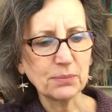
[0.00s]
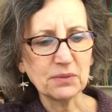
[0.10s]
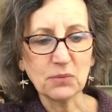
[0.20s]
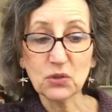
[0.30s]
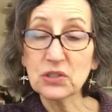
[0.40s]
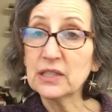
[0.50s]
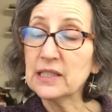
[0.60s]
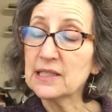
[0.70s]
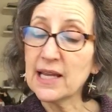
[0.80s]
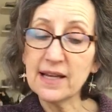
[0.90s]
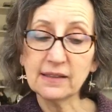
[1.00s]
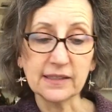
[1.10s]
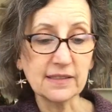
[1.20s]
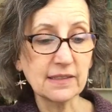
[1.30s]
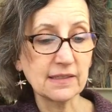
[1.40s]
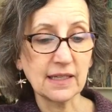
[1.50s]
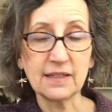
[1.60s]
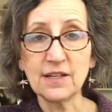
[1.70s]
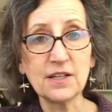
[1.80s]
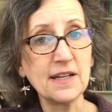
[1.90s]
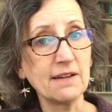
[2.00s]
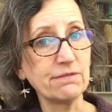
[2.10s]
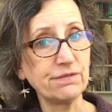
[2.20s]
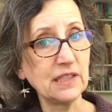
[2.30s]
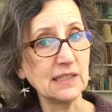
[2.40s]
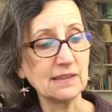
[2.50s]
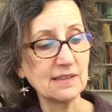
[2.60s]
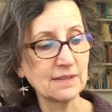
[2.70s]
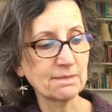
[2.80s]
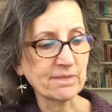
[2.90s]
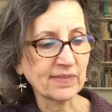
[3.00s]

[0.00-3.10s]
but mostly tailless and none have fins.